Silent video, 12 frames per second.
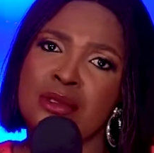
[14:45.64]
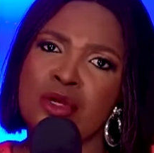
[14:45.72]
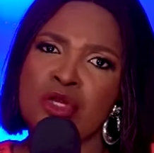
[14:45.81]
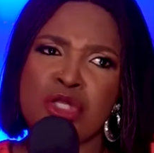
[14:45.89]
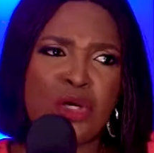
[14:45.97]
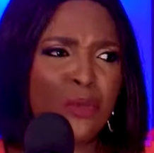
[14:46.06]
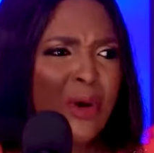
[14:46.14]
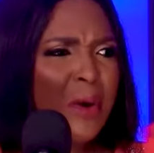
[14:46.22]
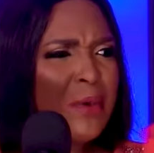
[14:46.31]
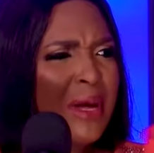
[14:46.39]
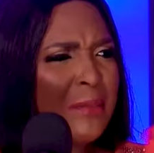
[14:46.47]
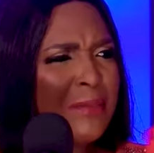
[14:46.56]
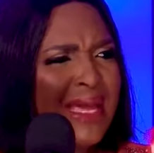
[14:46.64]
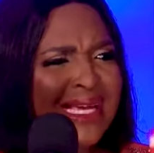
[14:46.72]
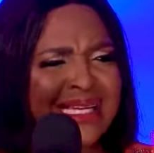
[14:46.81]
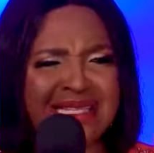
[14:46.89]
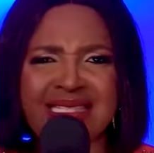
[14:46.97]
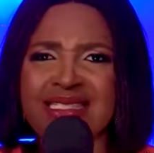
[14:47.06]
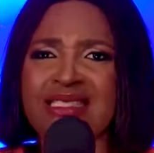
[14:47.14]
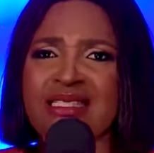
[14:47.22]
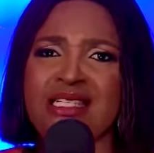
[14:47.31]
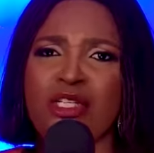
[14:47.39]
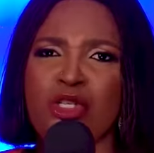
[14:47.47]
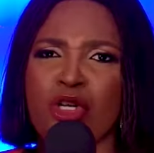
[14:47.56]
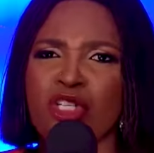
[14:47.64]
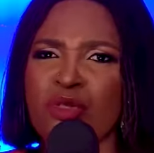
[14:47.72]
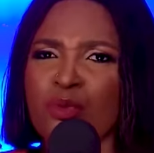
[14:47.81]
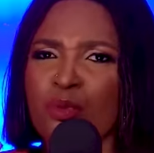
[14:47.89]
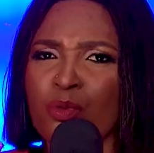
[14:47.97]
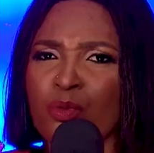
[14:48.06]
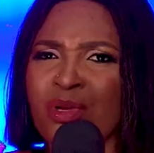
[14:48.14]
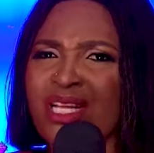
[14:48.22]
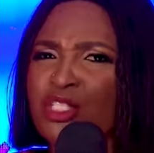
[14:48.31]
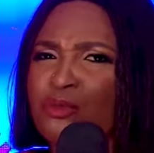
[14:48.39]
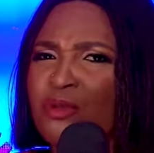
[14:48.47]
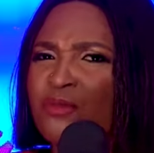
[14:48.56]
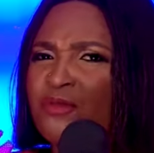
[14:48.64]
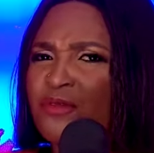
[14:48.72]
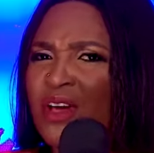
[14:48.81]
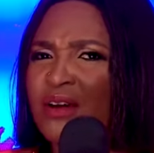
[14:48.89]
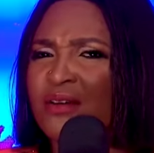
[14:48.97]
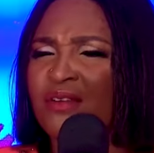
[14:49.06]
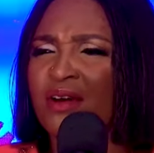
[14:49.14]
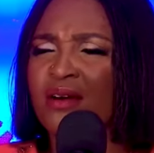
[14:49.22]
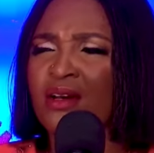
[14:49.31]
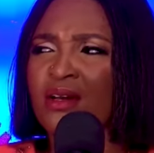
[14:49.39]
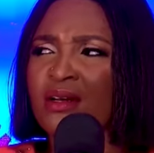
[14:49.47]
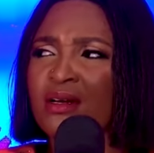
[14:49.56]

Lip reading: So when we are making these decisions, we need to be very, very...